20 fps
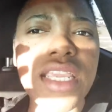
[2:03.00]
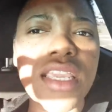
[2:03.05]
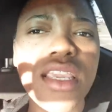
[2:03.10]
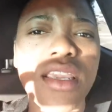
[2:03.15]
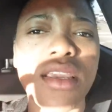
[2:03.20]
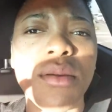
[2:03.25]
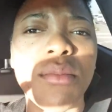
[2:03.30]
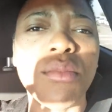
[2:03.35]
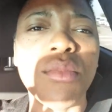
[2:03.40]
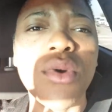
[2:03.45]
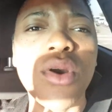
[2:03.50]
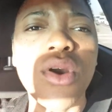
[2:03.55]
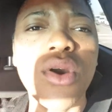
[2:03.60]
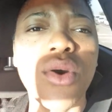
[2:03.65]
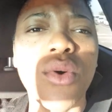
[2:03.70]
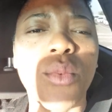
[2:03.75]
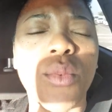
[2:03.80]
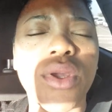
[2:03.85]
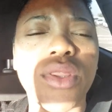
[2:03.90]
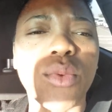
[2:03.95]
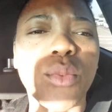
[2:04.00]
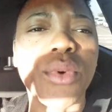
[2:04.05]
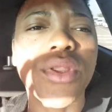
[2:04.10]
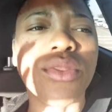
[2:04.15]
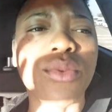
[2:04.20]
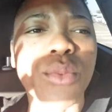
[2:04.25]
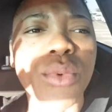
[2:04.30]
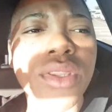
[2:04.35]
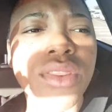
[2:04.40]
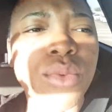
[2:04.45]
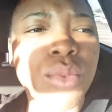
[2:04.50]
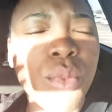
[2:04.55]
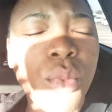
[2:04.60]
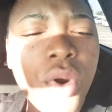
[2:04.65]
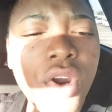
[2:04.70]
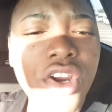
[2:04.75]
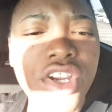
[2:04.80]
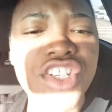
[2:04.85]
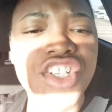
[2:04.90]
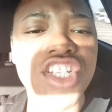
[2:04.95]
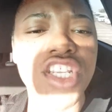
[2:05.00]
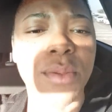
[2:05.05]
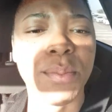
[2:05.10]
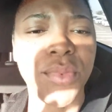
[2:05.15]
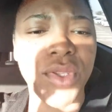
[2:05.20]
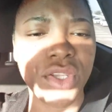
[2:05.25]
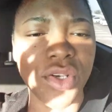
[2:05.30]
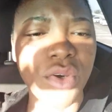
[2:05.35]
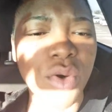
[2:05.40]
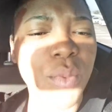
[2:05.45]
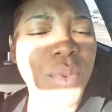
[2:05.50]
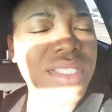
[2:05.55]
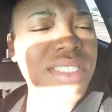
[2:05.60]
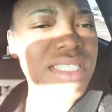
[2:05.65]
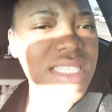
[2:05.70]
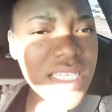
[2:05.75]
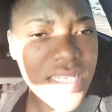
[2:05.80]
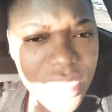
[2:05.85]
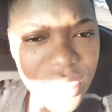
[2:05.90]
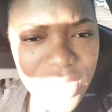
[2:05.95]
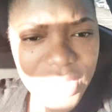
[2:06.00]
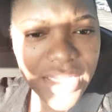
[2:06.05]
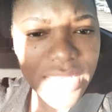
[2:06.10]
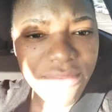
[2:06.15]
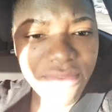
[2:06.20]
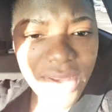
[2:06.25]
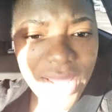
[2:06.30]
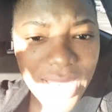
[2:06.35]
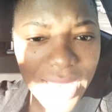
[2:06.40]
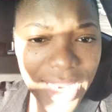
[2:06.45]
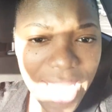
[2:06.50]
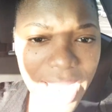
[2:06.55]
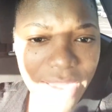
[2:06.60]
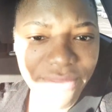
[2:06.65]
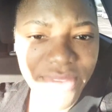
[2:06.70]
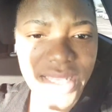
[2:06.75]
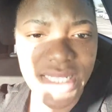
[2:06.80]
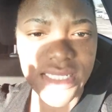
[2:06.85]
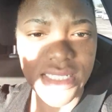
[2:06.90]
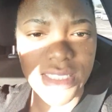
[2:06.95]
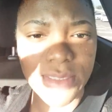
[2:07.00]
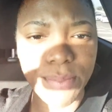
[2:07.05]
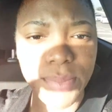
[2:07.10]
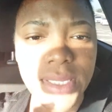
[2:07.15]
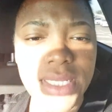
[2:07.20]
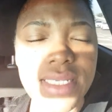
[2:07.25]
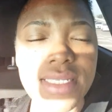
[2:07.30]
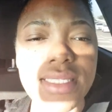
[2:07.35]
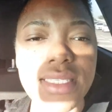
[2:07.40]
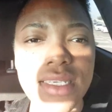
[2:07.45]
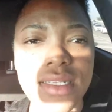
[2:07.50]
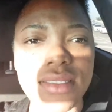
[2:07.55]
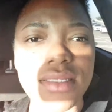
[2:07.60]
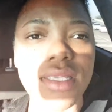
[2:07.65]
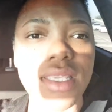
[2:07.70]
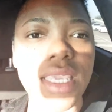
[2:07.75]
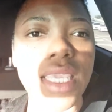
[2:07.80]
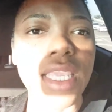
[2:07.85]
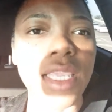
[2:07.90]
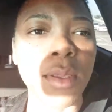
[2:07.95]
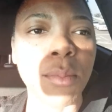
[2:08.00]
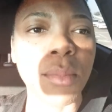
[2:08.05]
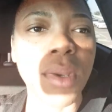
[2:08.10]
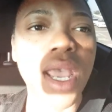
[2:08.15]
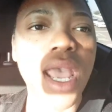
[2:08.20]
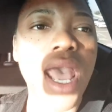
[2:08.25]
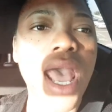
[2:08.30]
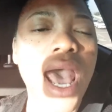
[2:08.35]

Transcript: Him with worship, you know, we seek to live a life that is pleasing to Him.